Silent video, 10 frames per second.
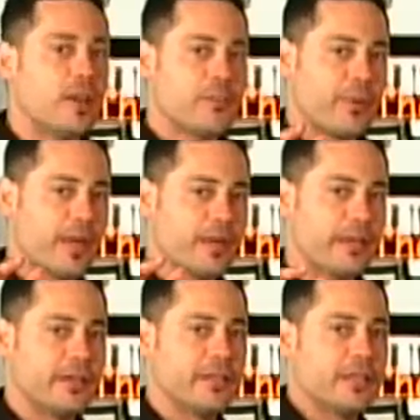
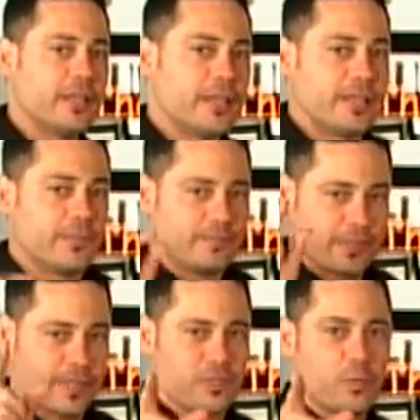Penne.
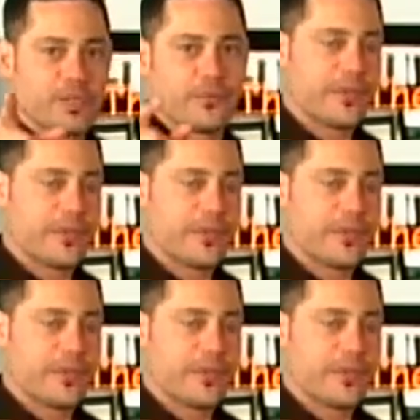It's what's for